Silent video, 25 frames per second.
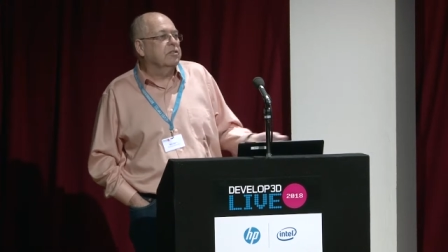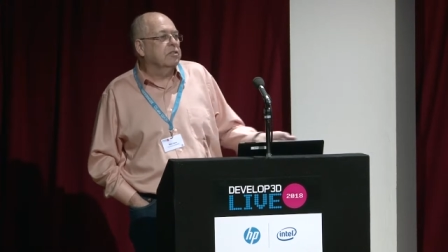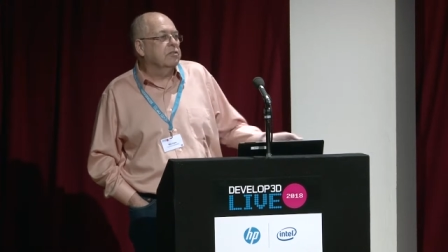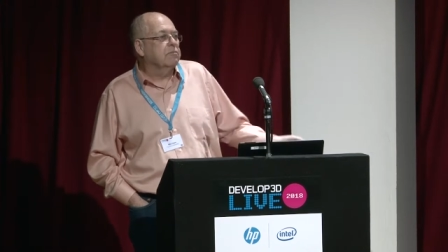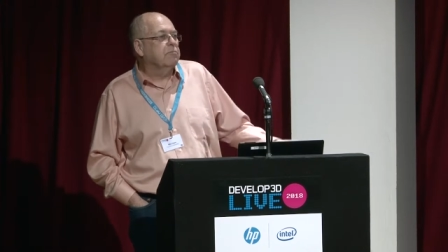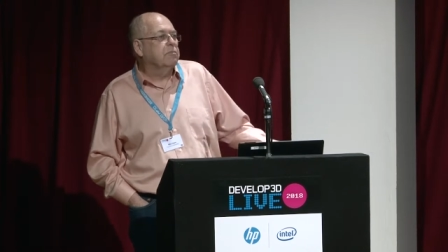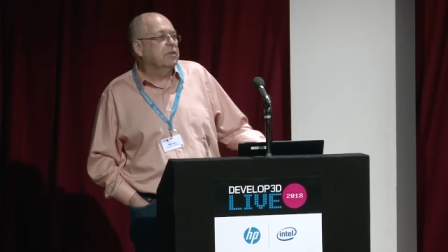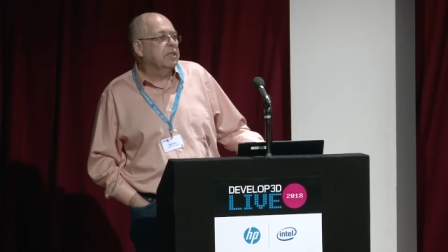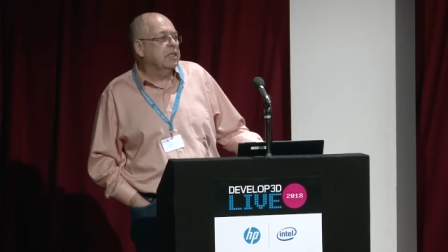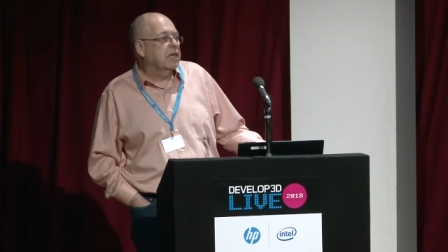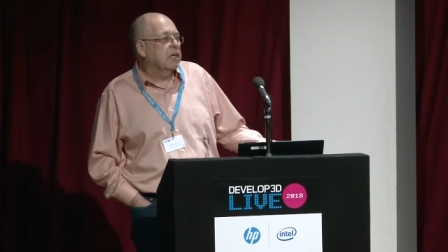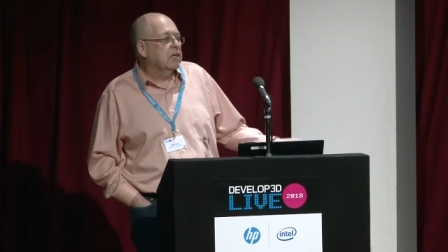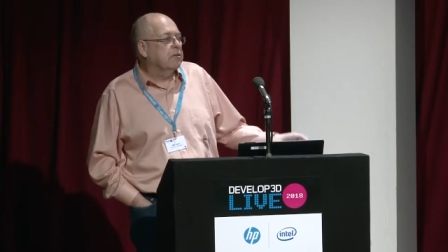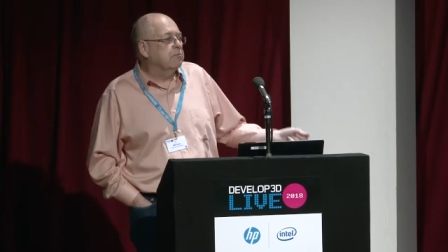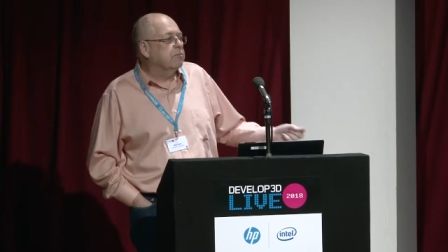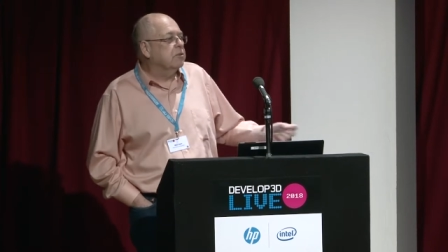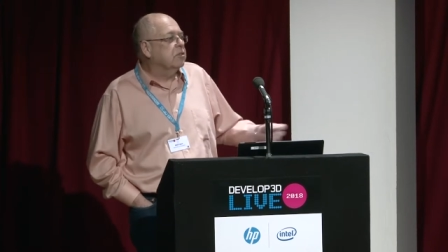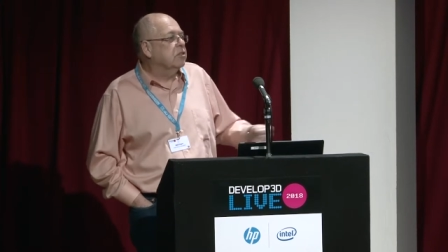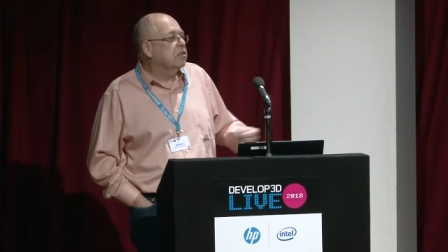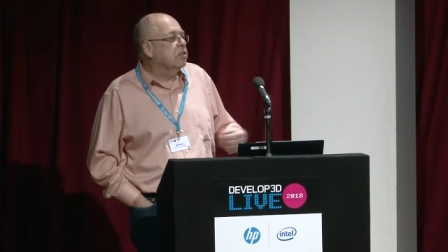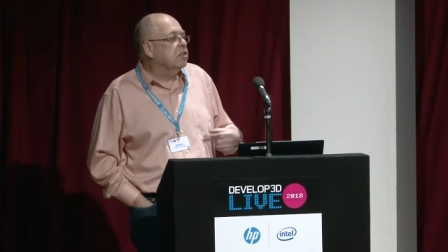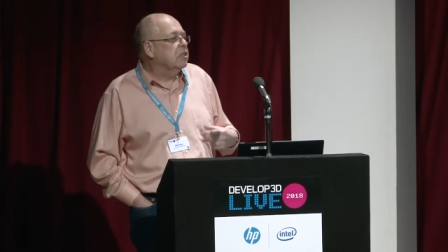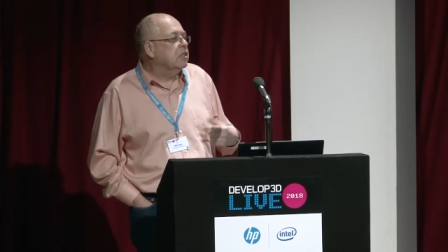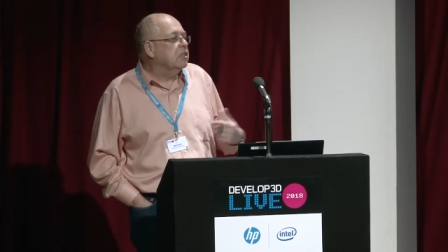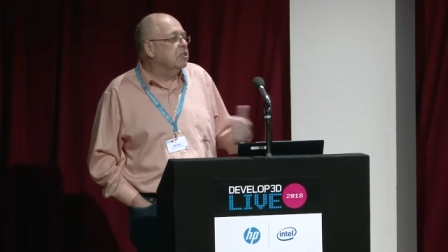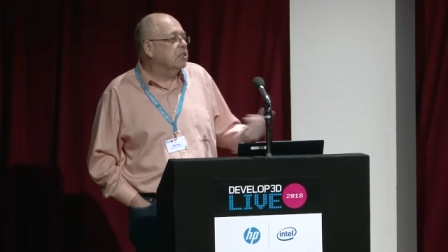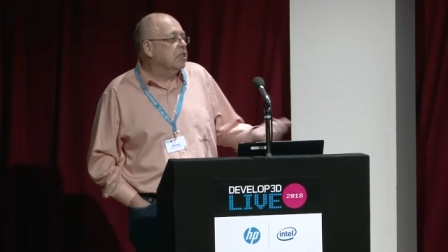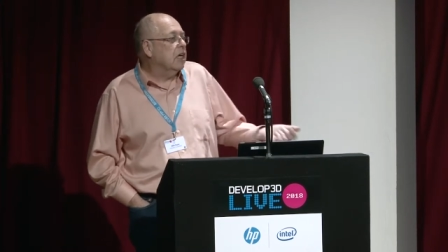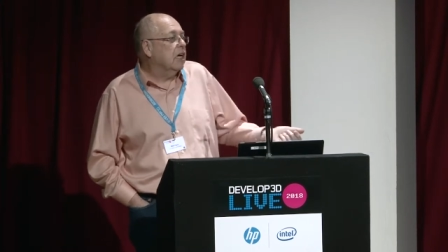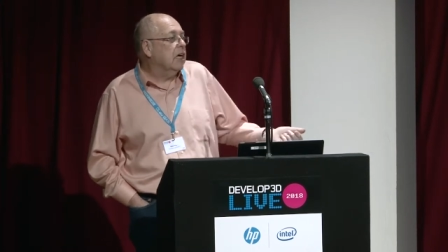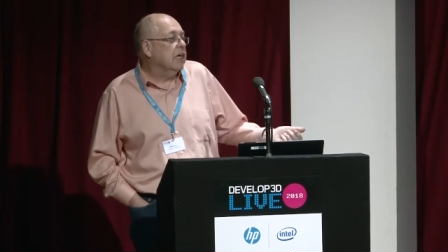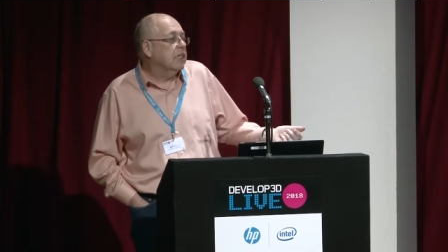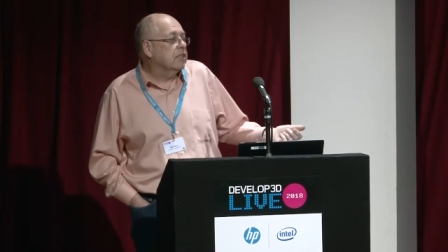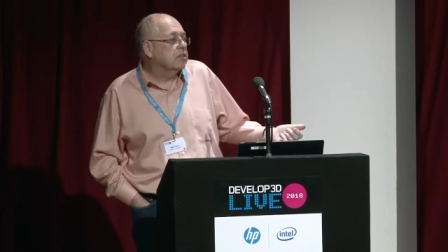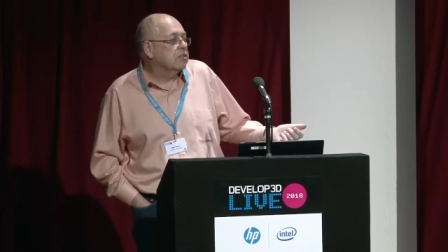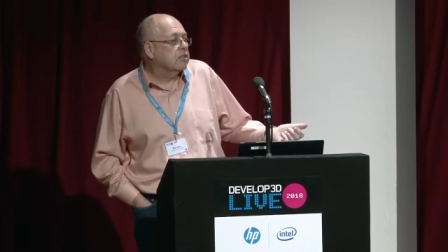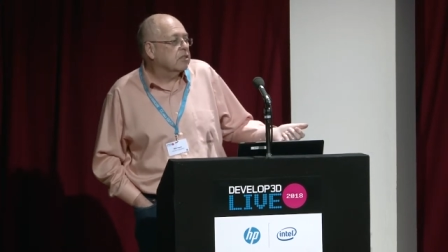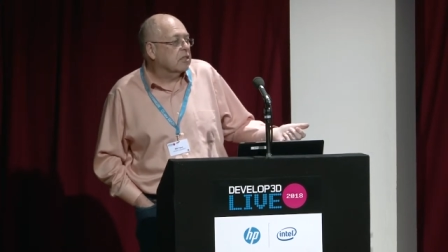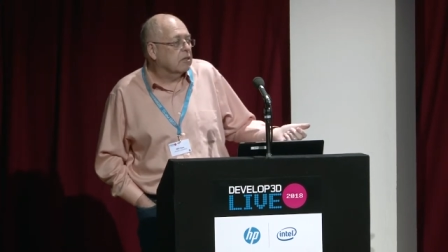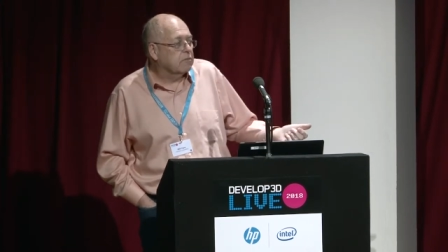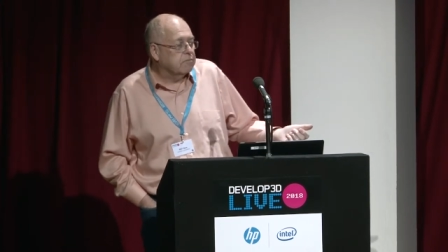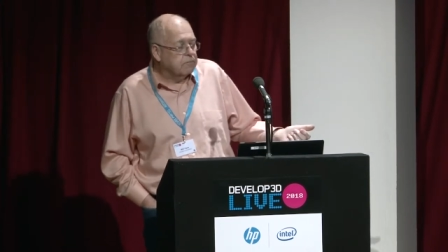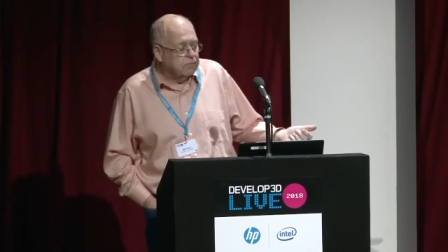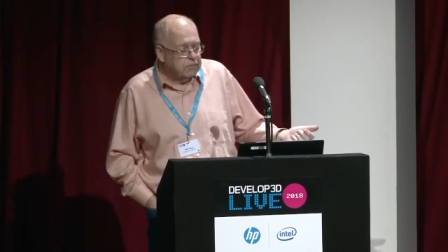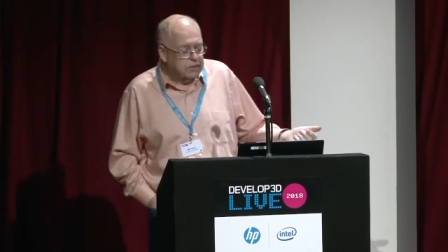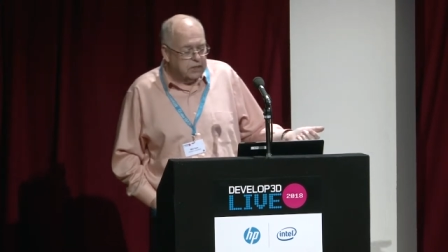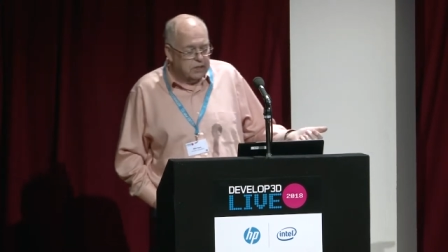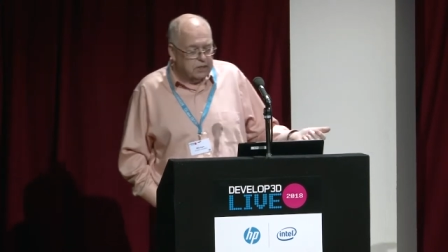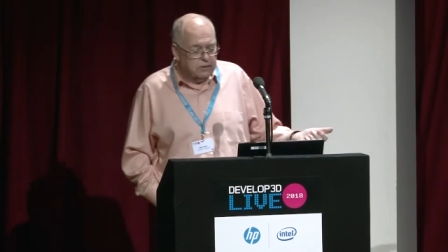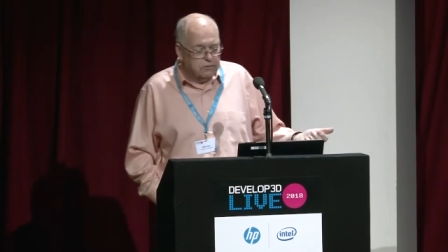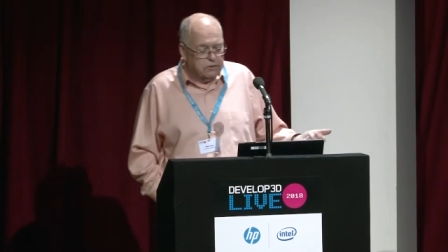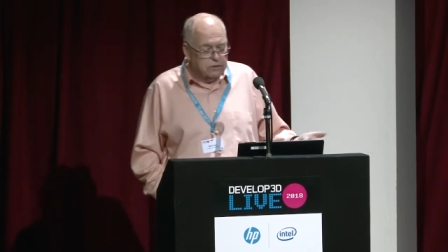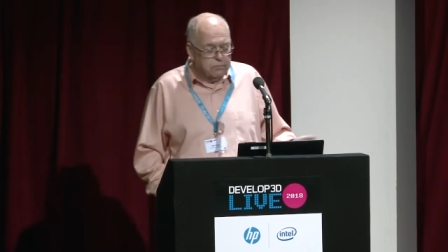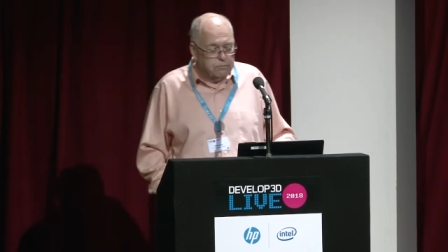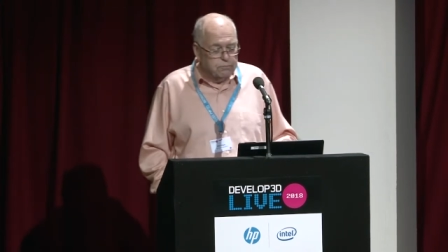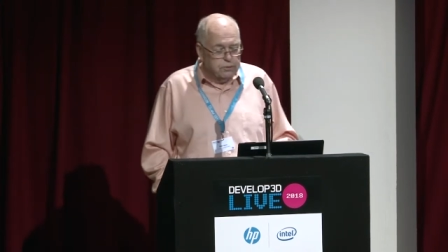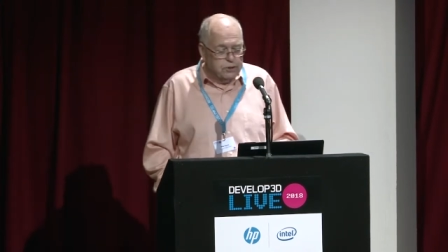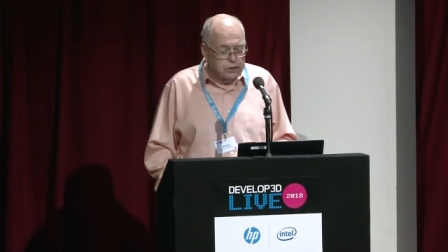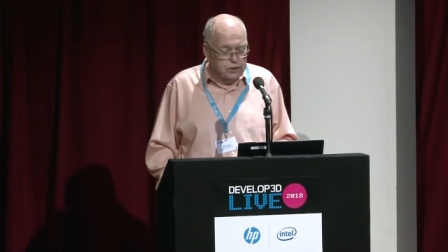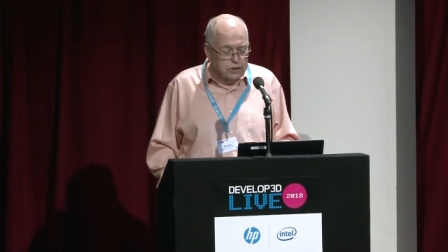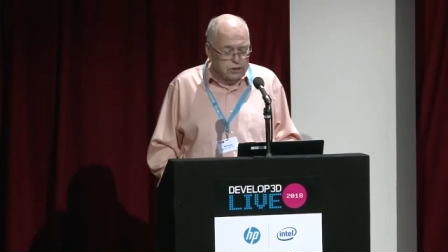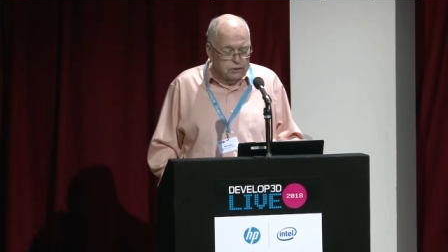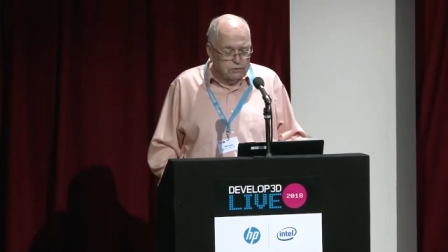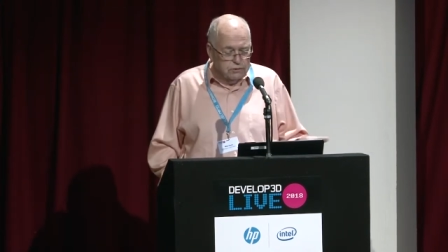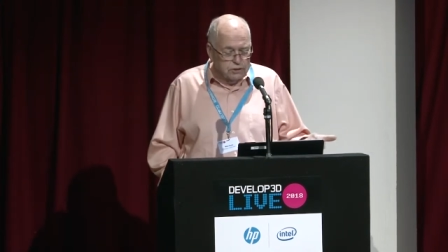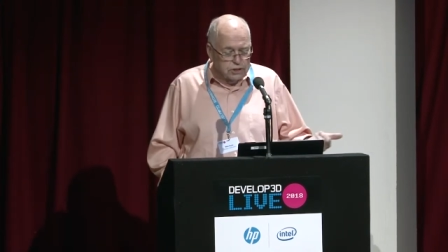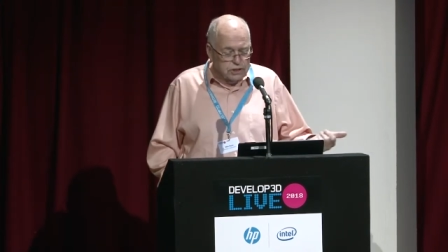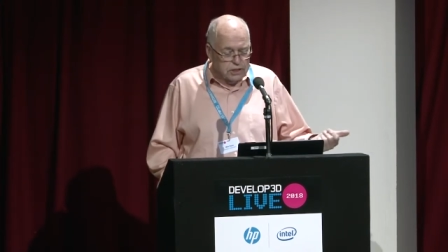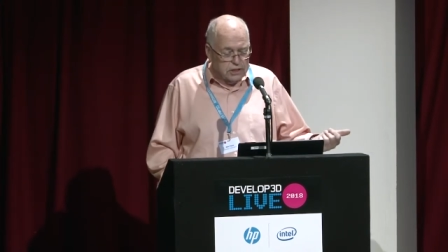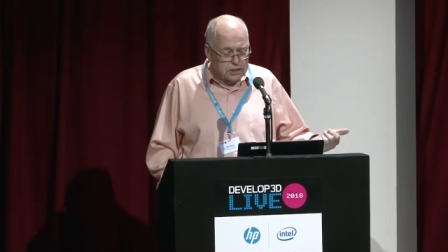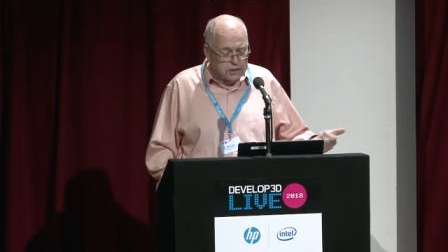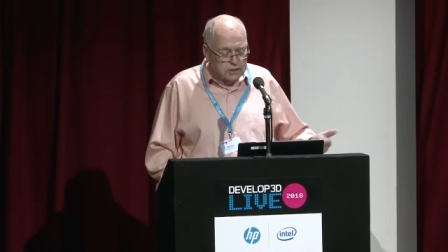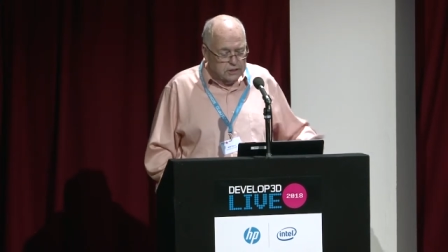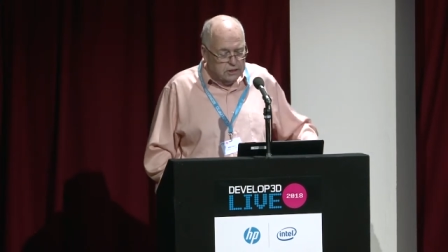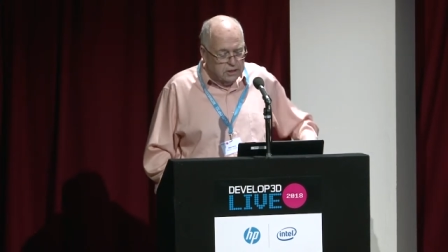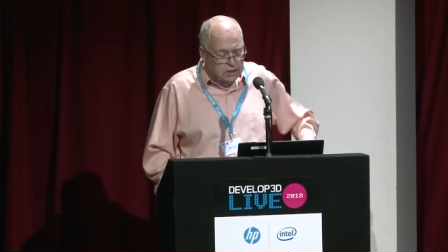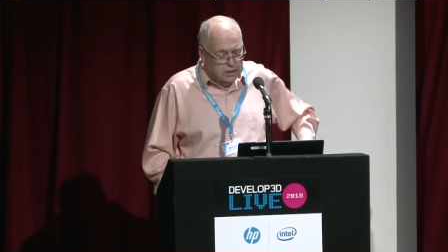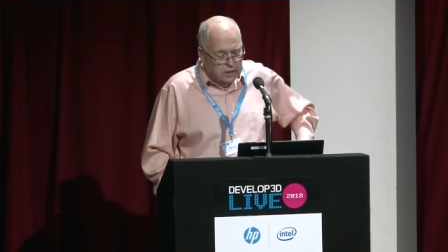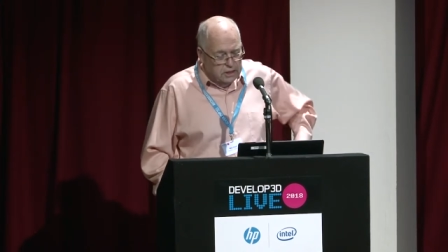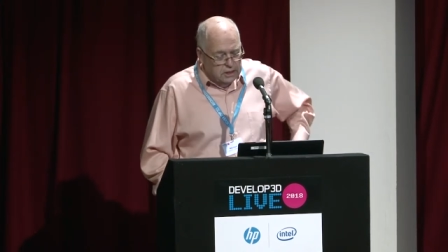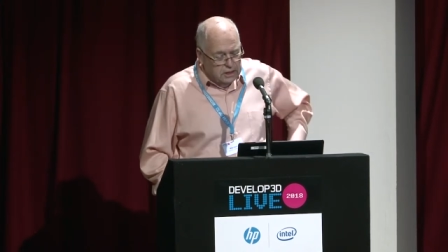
to be able to design something, to produce it.